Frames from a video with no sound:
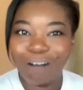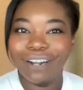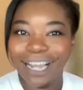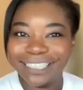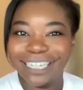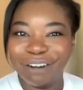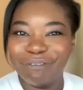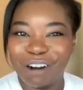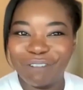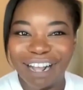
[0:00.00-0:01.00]
I would like to hear
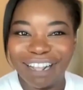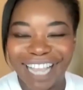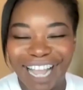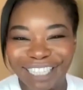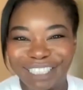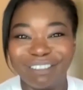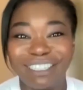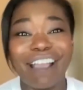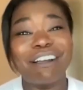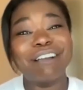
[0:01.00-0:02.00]
more about that. So,
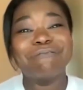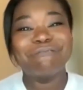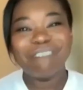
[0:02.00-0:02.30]
Gerren,